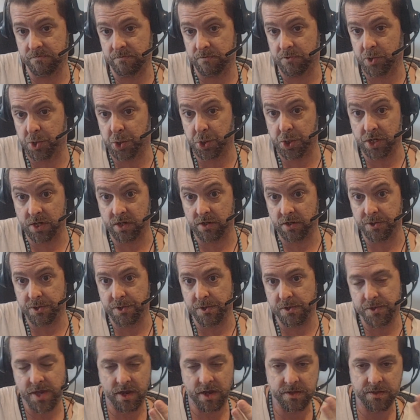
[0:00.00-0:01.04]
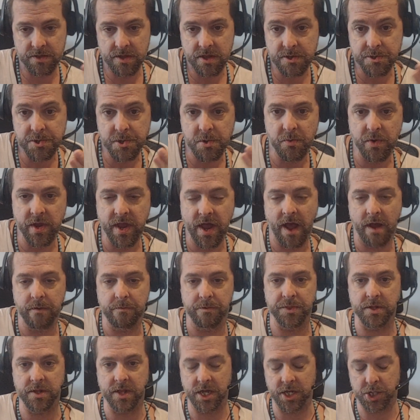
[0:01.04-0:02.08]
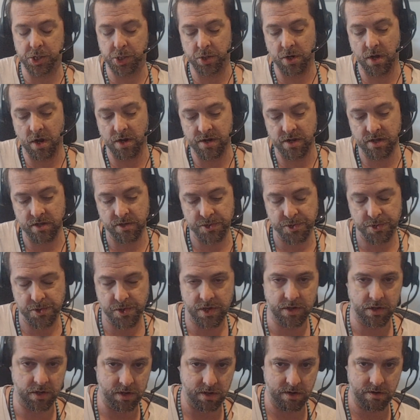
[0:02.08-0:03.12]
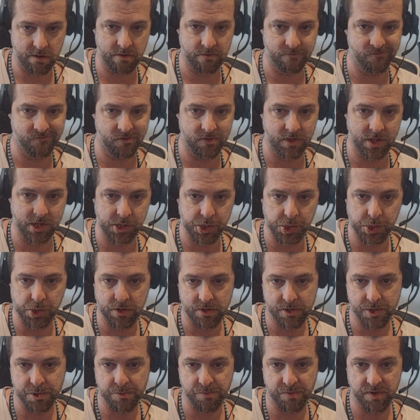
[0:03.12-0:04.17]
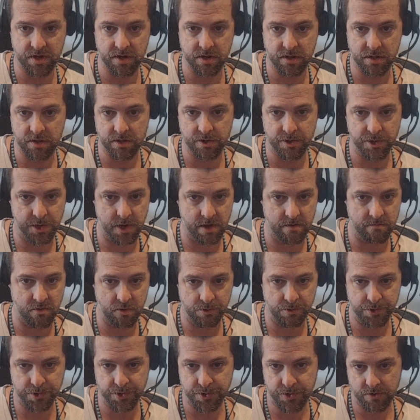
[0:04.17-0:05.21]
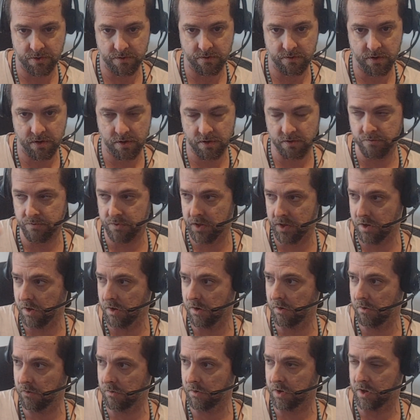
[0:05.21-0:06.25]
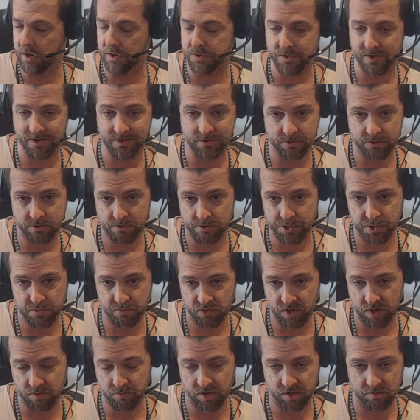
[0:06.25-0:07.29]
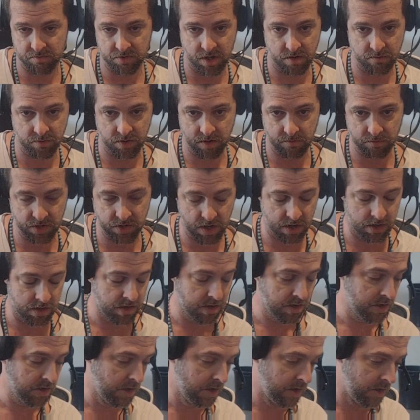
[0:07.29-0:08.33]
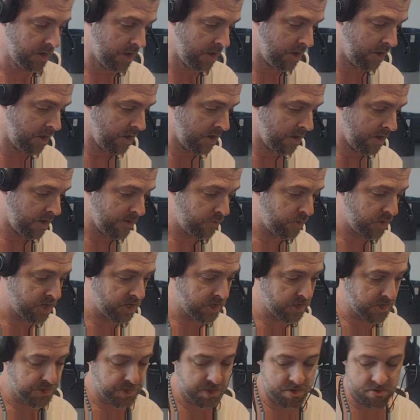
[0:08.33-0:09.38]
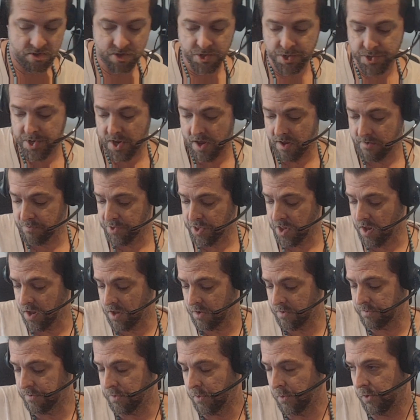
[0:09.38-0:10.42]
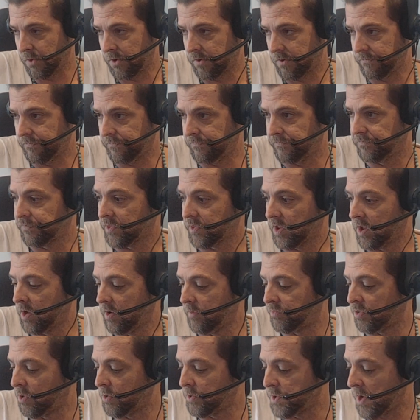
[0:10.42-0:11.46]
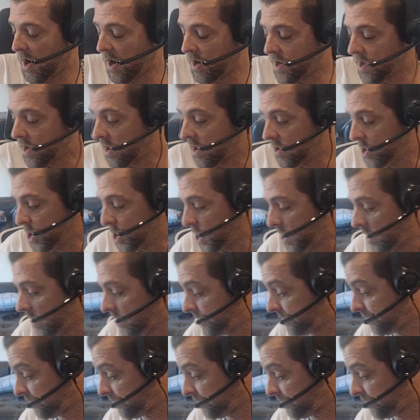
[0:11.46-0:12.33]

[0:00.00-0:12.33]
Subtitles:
tricks and techniques that we have with electronics, like electrons spinning in the same motion around conductors and blah blah blah blah blah. If we could just do the same thing for protonic energy,